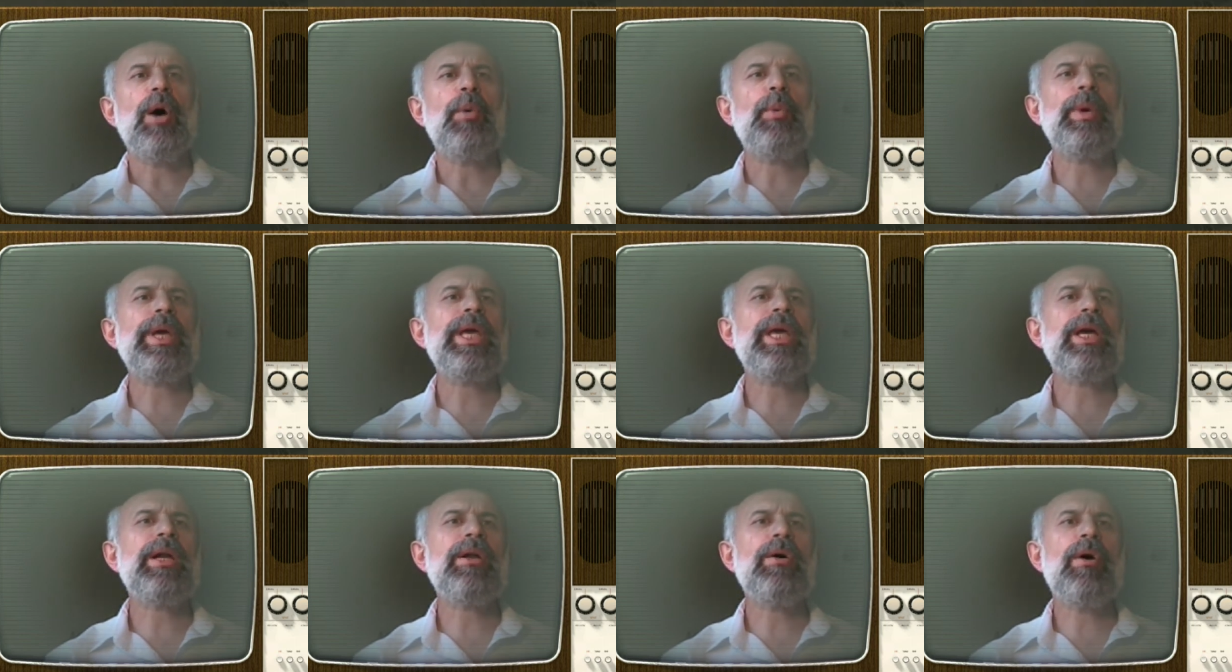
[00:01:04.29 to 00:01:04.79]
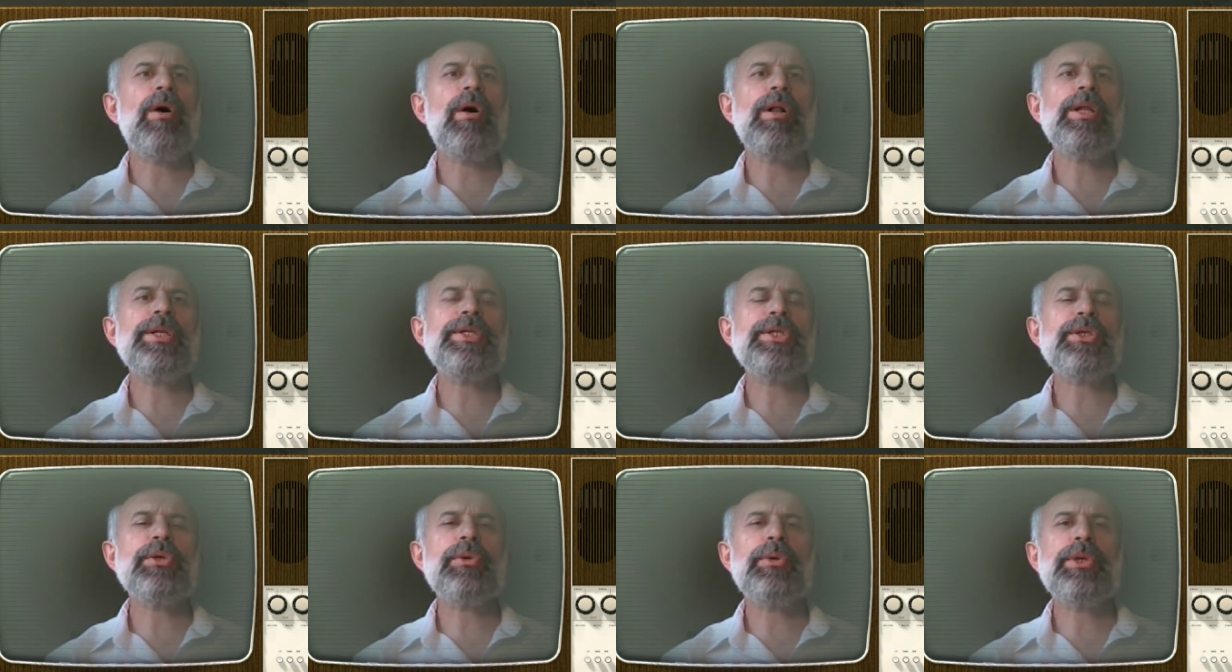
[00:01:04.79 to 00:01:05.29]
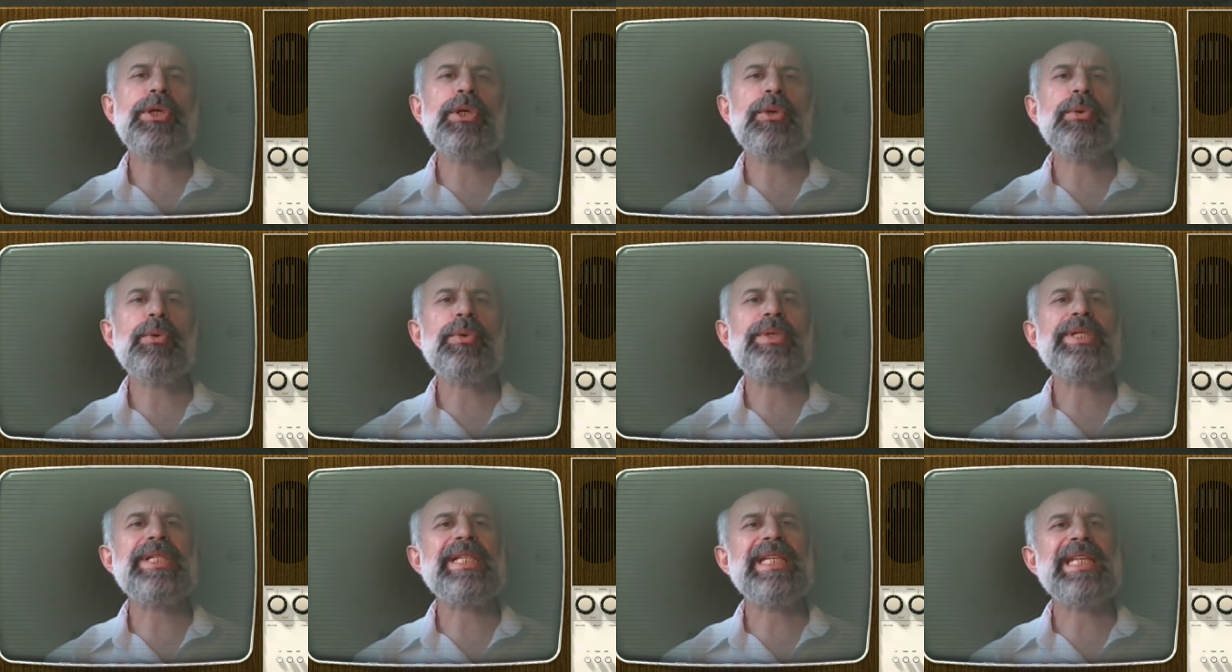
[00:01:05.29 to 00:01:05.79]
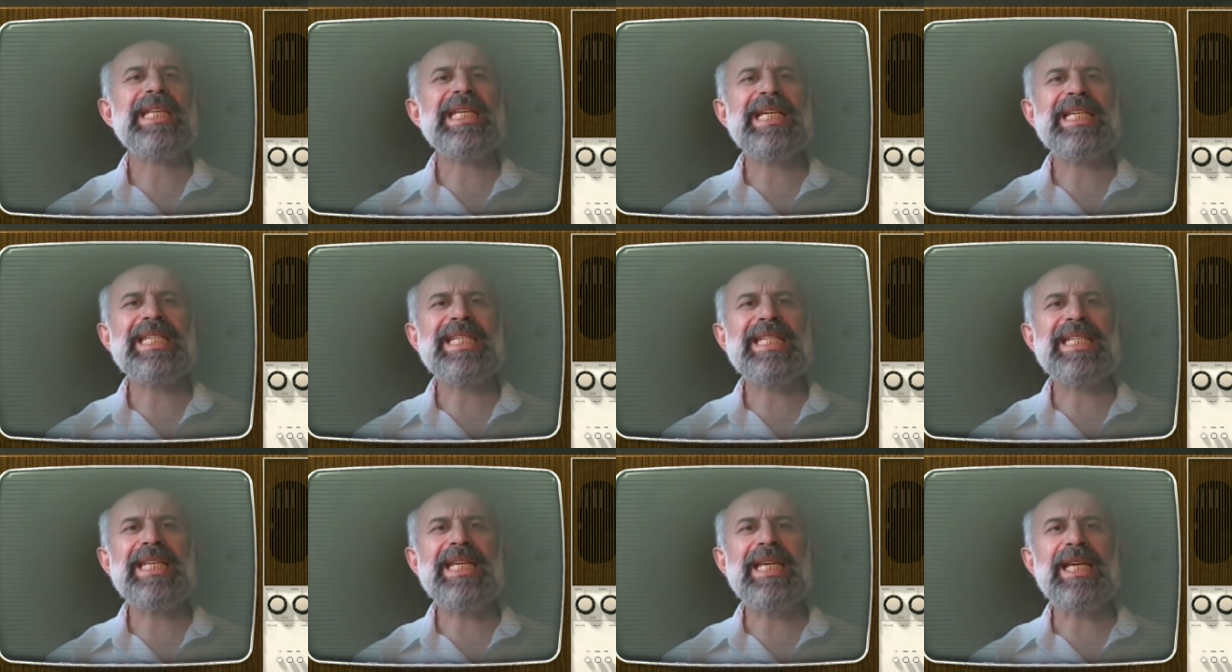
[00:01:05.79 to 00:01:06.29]
We can also use
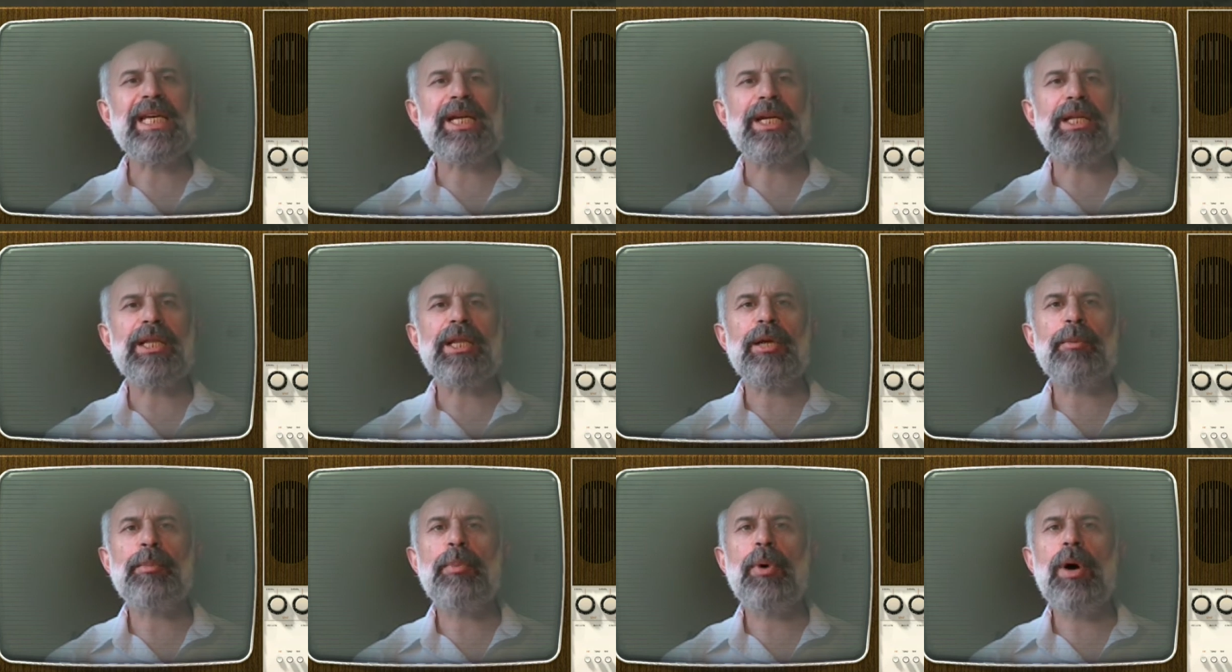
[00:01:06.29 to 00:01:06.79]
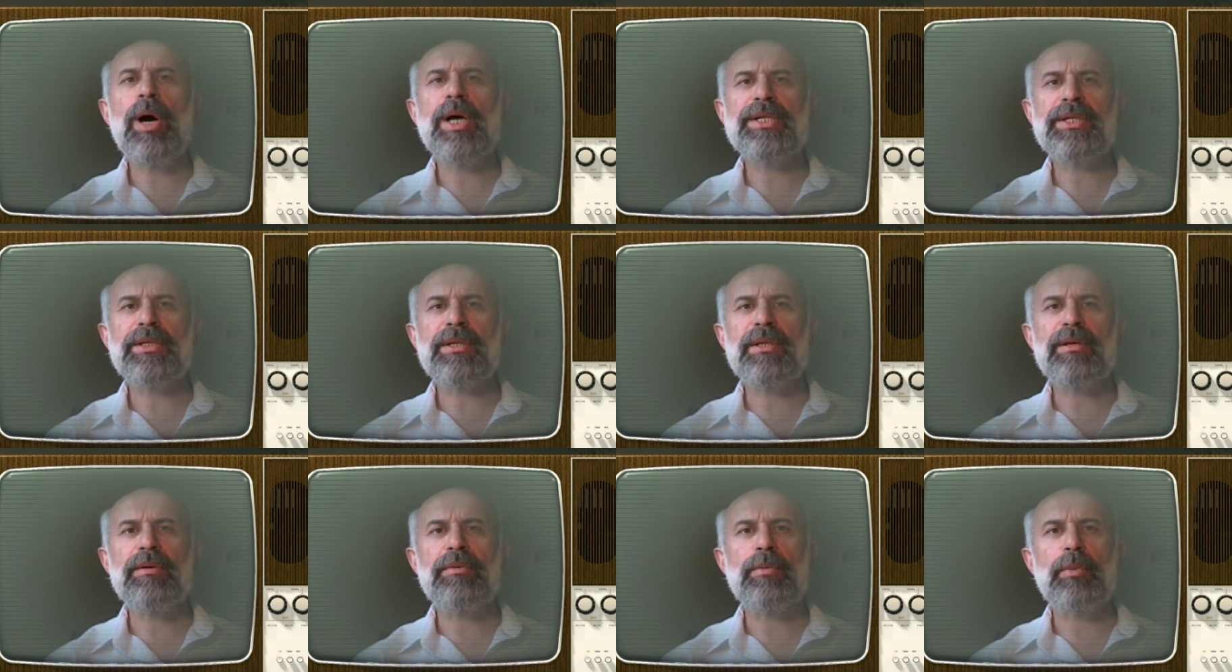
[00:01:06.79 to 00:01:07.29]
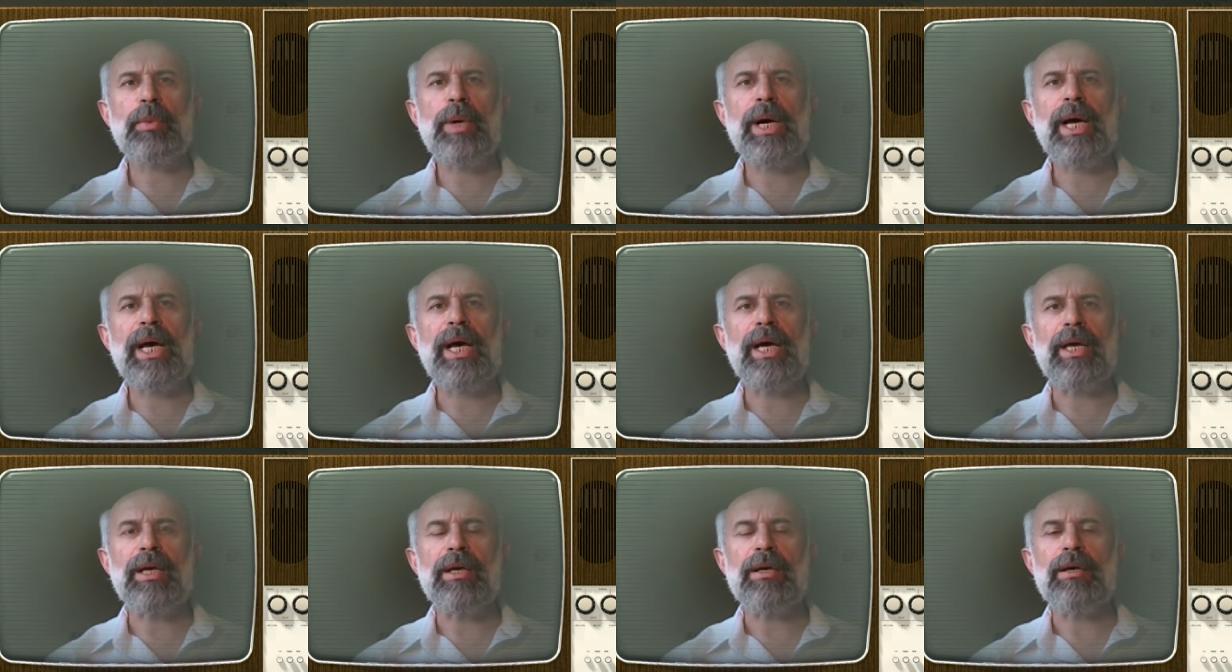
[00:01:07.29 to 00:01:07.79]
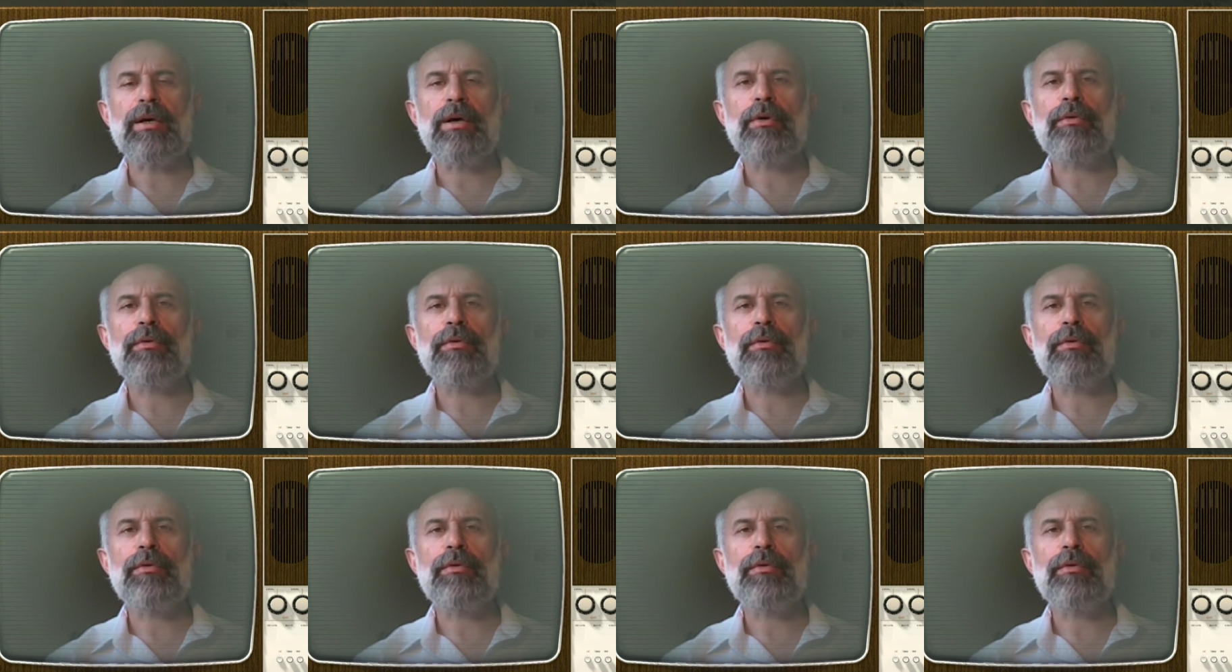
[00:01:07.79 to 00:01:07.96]
exceed in a positive way.